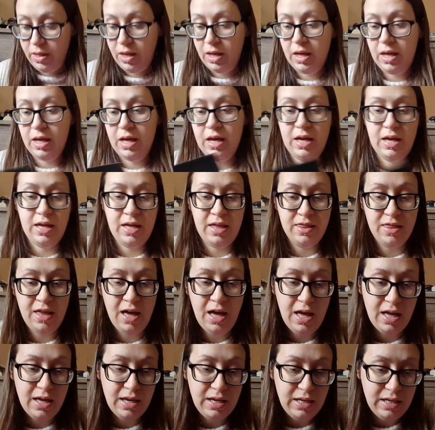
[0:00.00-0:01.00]
Uh,
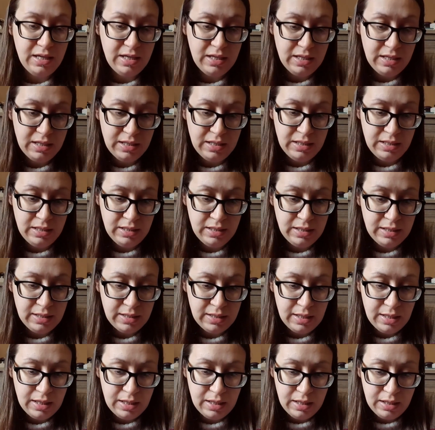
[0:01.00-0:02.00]
that
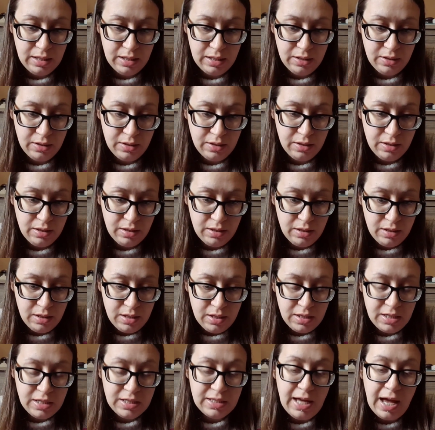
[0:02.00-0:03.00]
is
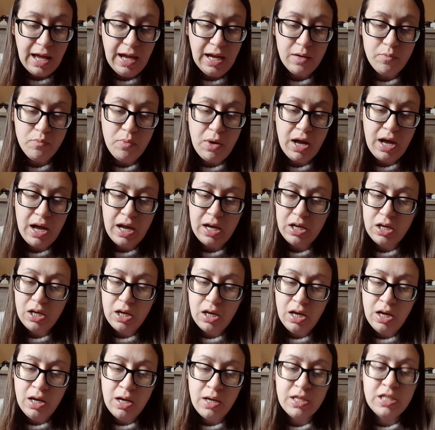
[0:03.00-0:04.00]
designed by,
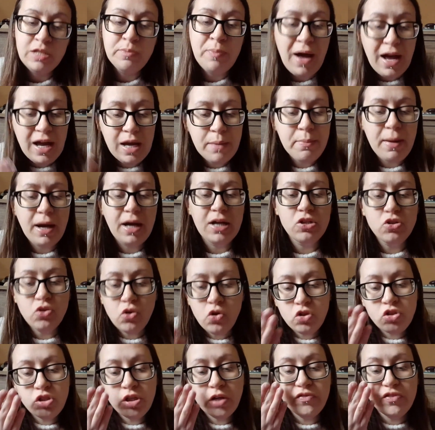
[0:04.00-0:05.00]
uh, inspired by
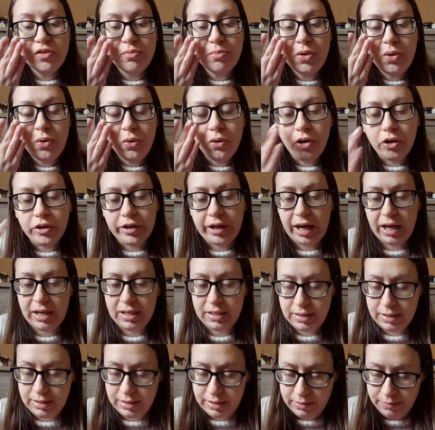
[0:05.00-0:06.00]
Daughter of the Moon
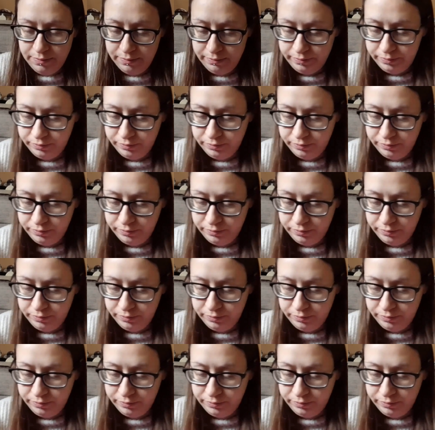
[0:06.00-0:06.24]
Goddess.